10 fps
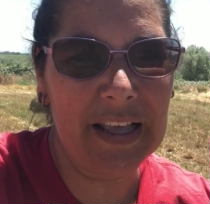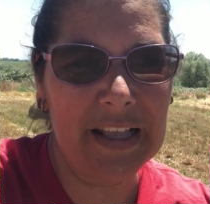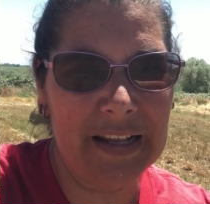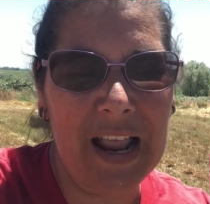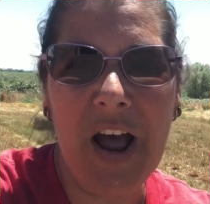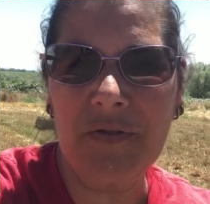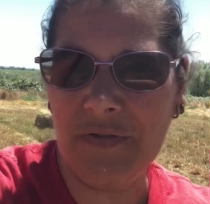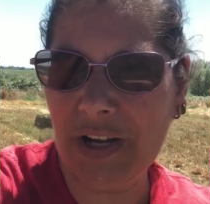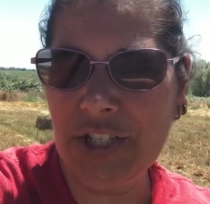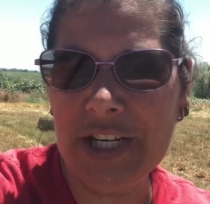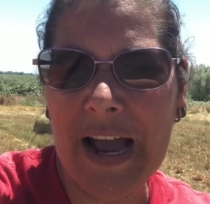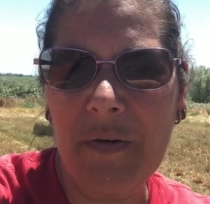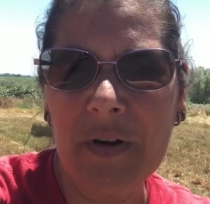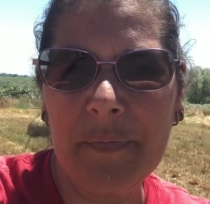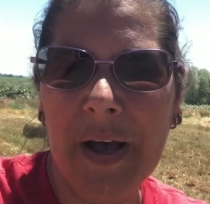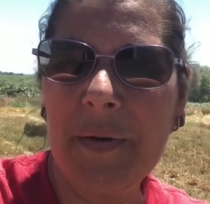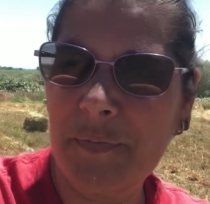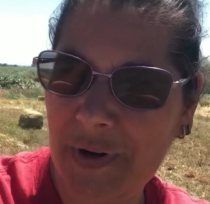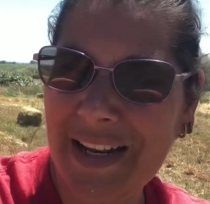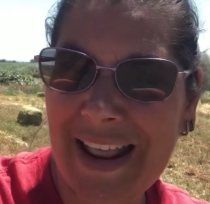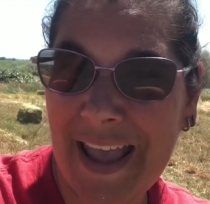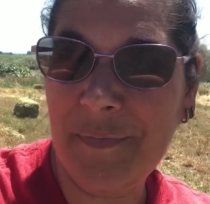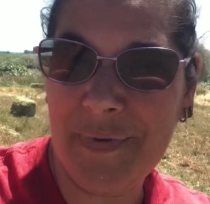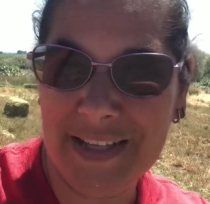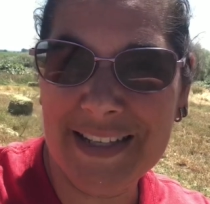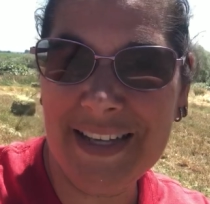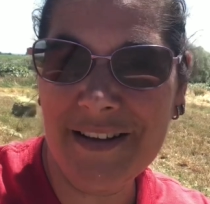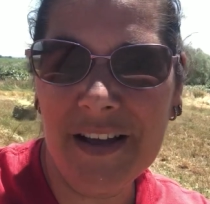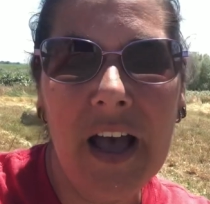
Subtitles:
Not rush hour, but pretty dang busy.